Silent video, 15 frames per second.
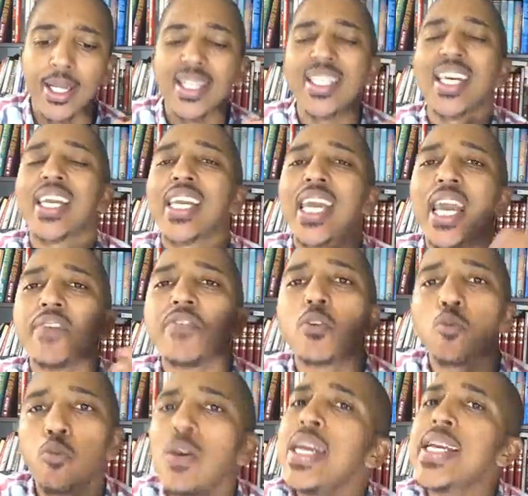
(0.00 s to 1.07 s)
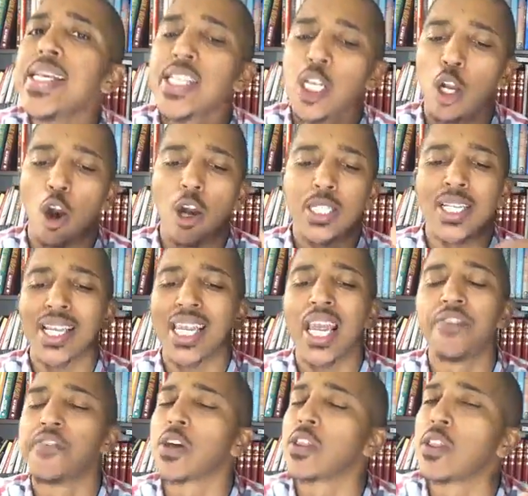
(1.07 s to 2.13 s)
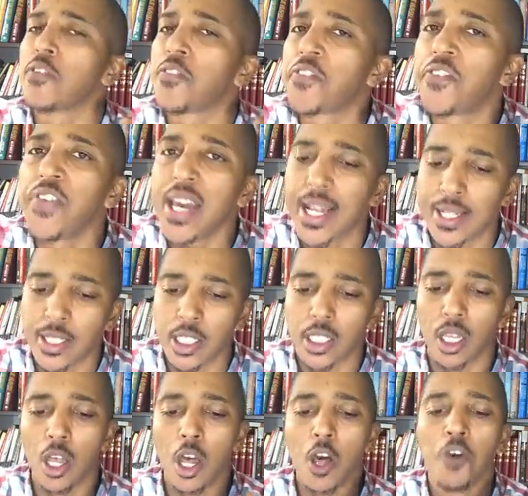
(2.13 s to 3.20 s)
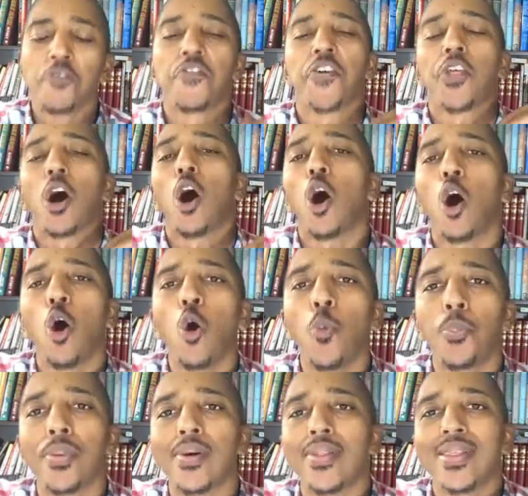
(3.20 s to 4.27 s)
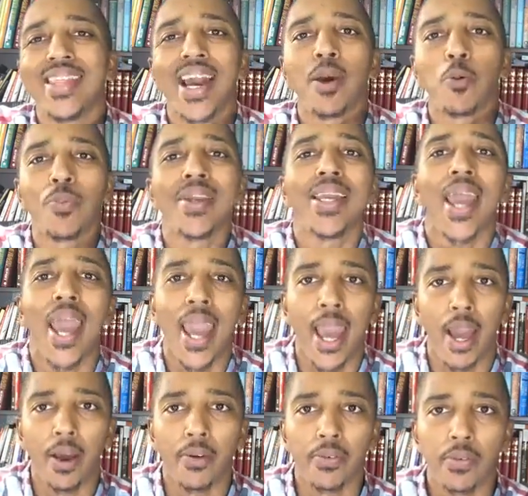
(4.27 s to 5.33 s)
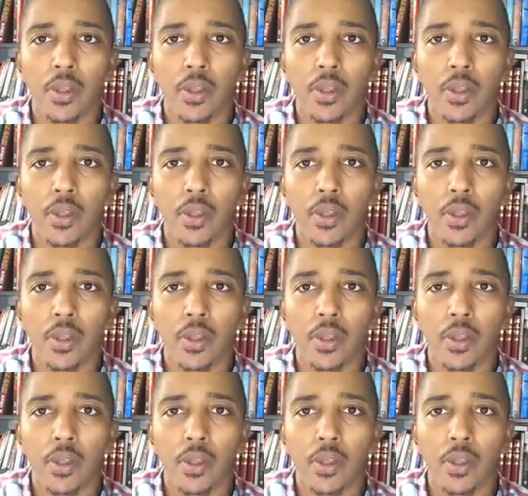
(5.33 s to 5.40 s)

to give a reason or to give a defense for the hope that we have.